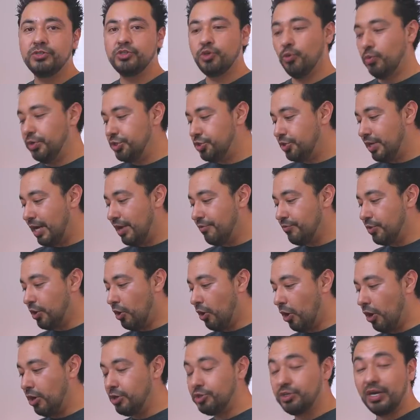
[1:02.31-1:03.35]
So once you have the
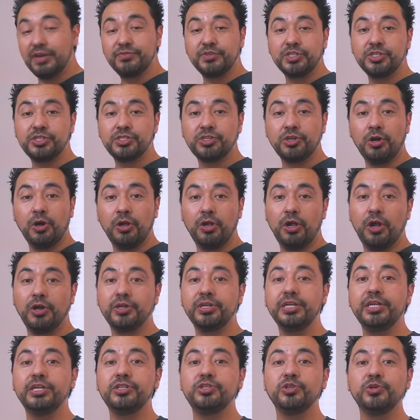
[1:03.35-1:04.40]
hard drives installed,
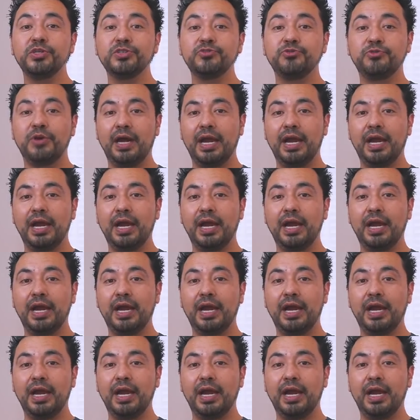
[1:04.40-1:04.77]
all you need to do is